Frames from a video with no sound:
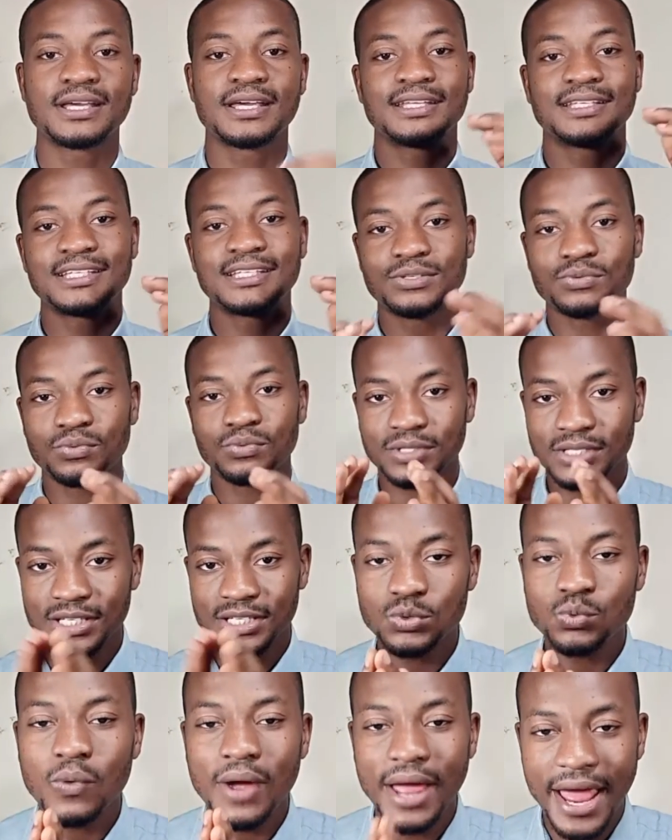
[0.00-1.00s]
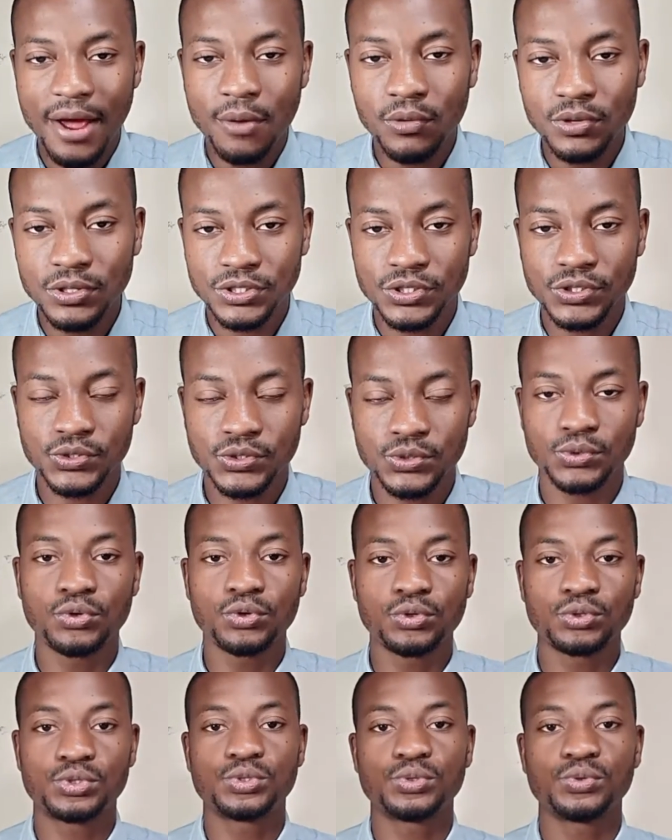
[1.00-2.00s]
This is where I want us to
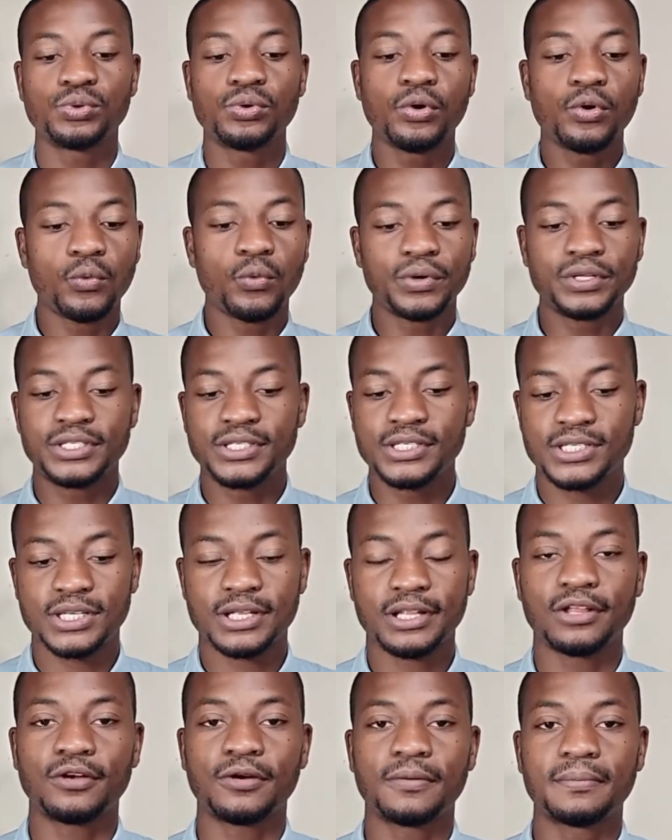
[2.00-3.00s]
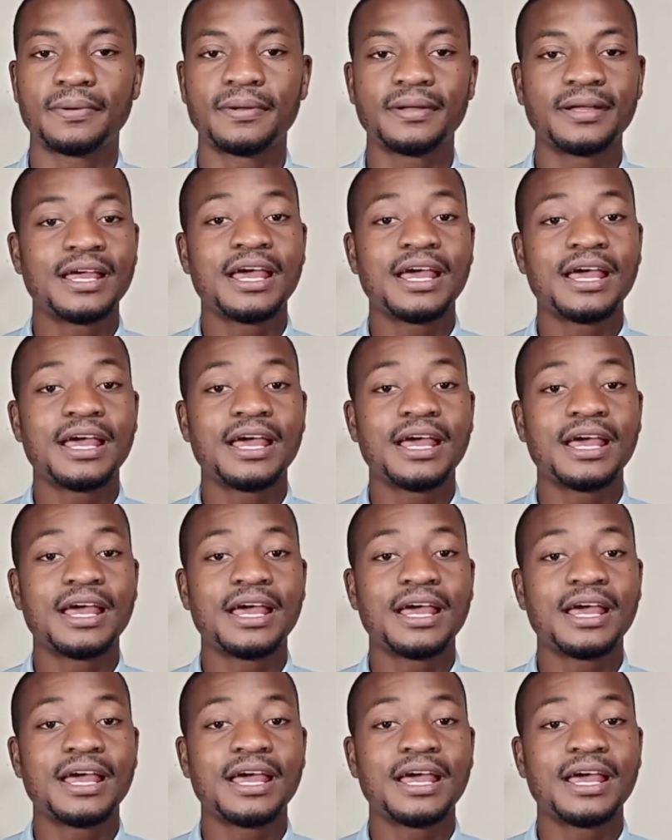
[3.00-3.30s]
go to with this club.